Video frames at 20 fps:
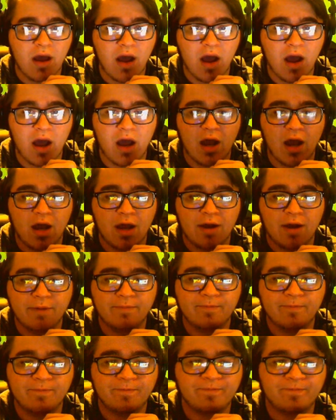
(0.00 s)
I
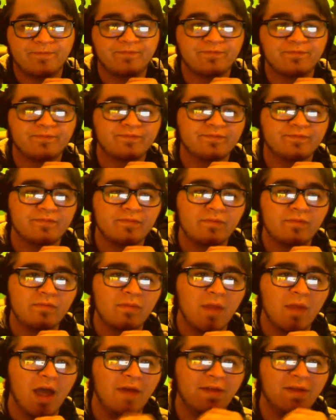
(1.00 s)

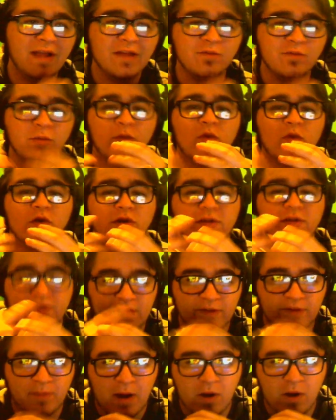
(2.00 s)
think that's when we're going to see
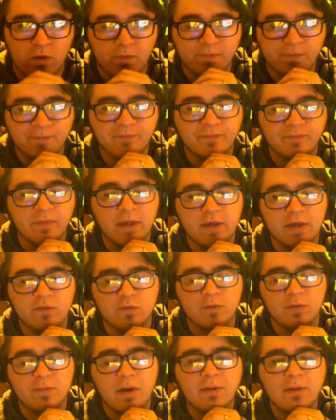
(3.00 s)
Spyro.
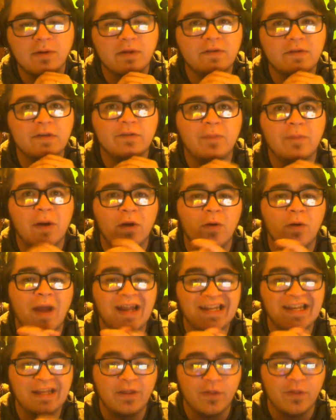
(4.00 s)
We're probably going to see Spyro
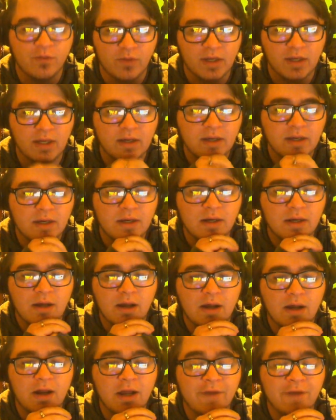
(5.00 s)
at E3.
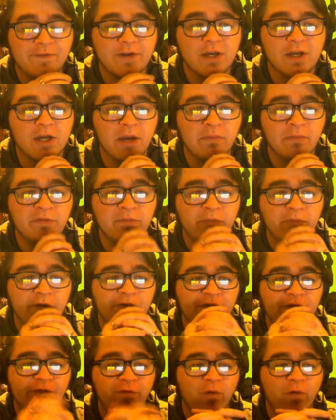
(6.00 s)
If it comes
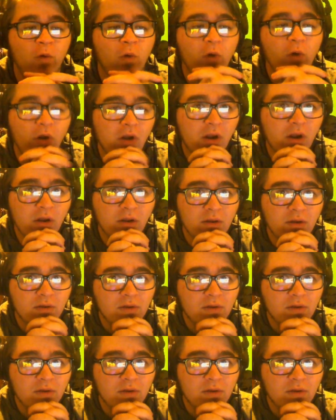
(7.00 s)
before...